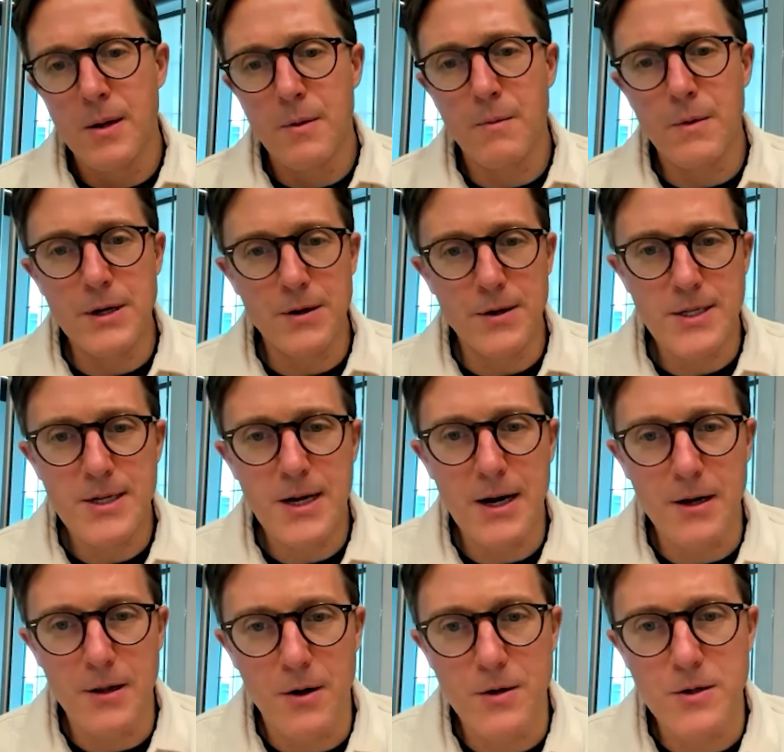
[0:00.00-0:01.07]
When you're inside
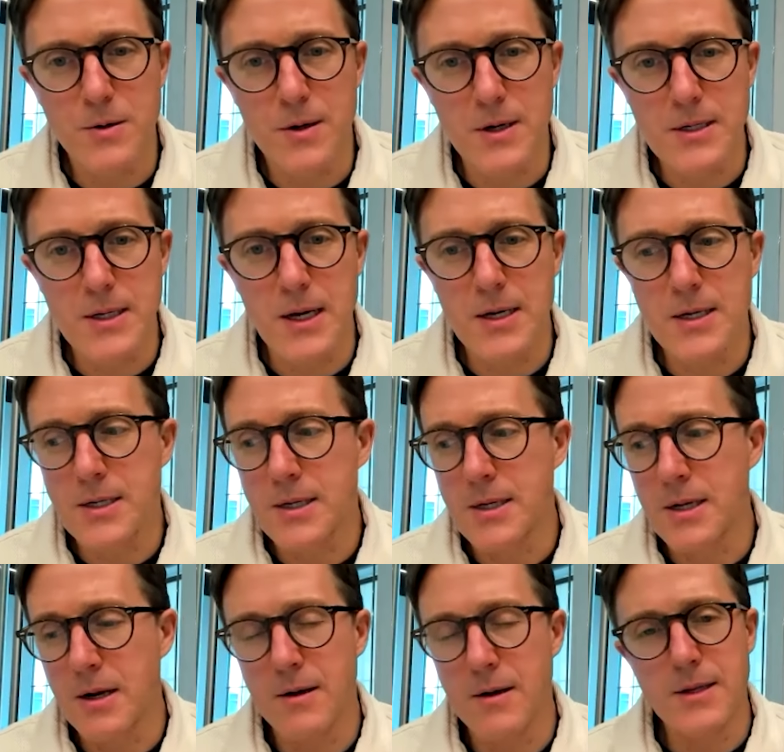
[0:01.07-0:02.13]
a large organization
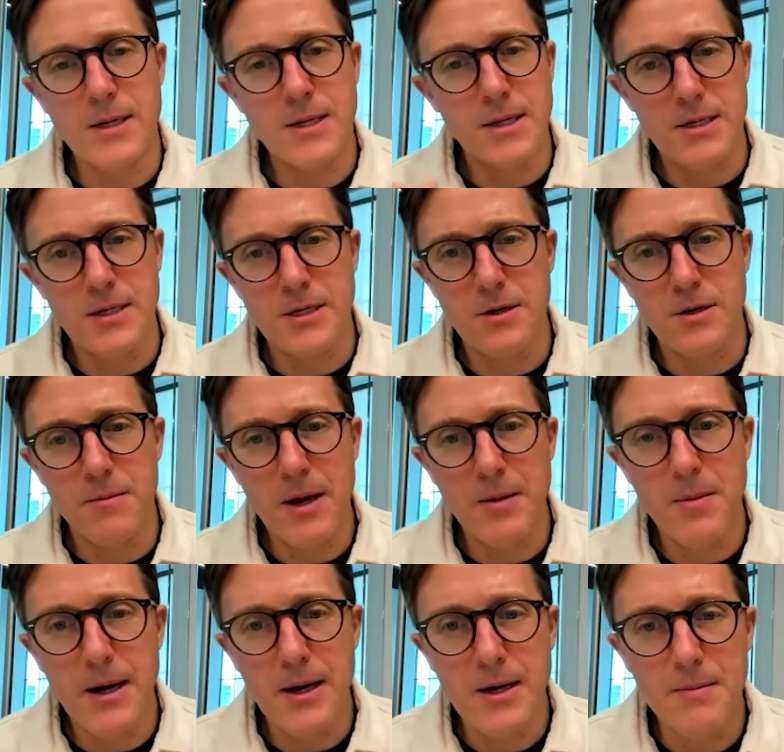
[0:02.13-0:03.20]
and all the decisions are made
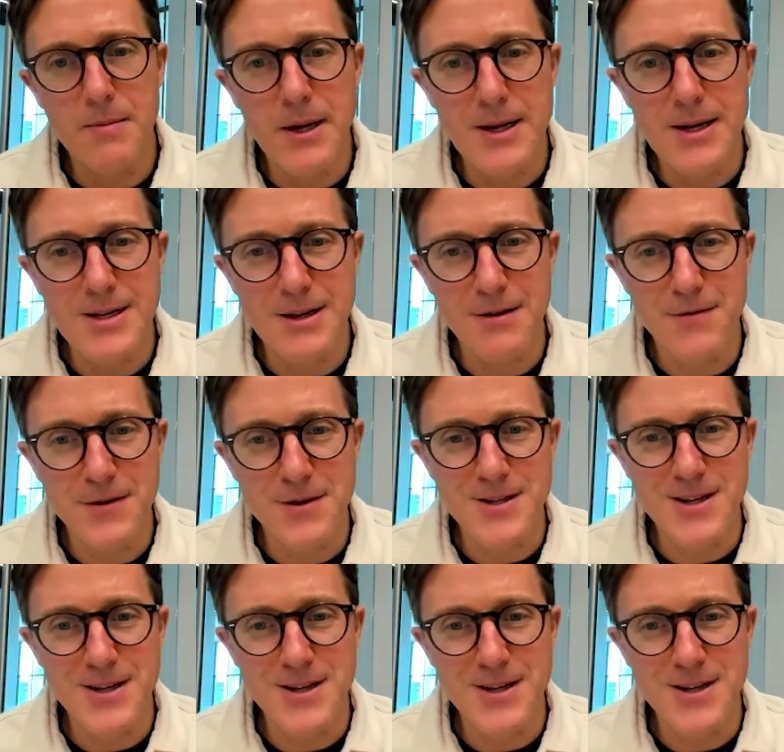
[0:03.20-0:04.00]
by committees, it feels